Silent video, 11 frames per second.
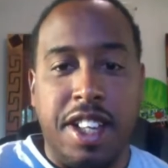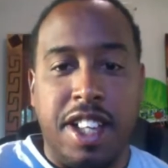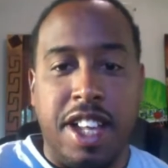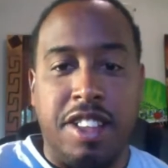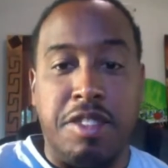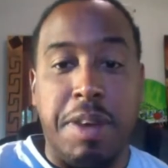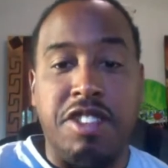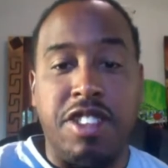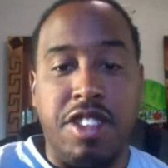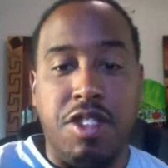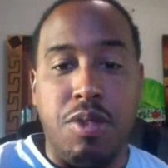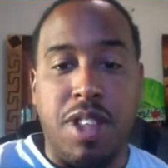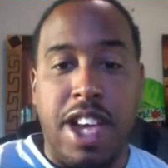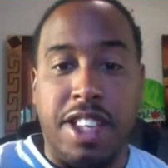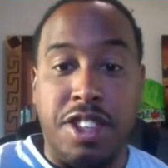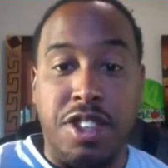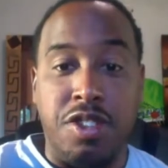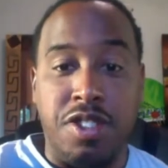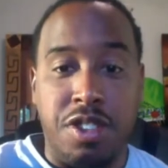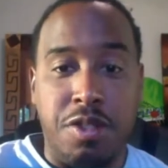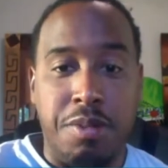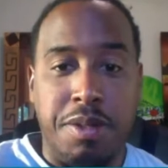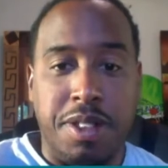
like especially through like YouTube,